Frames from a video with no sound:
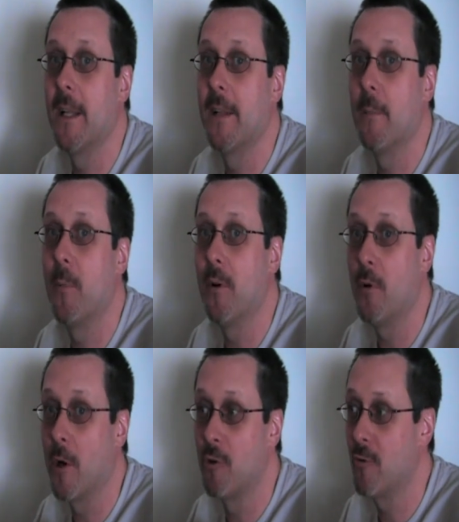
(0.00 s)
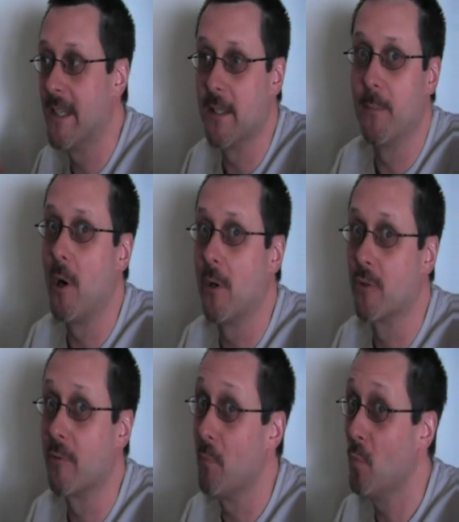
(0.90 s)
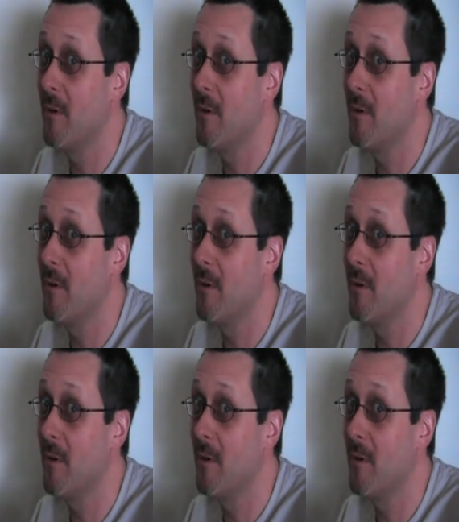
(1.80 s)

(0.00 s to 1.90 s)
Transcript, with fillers: and then the you go straight to the bar screen.